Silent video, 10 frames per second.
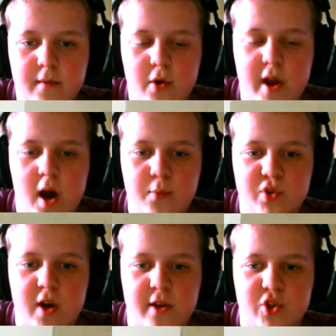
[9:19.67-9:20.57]
Okay, up was
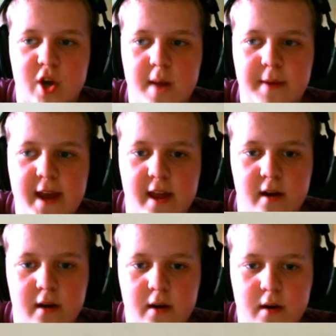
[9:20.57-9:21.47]
right. Let's try up again.
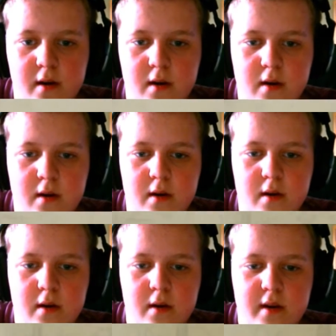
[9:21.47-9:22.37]

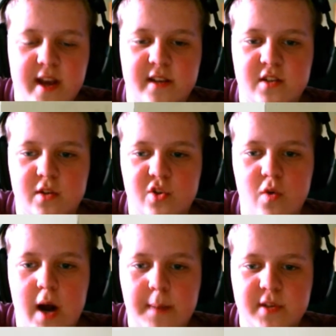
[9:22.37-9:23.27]
Yes, two
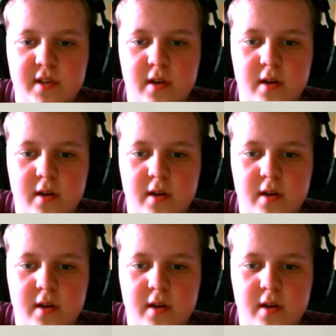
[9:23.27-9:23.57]
ups.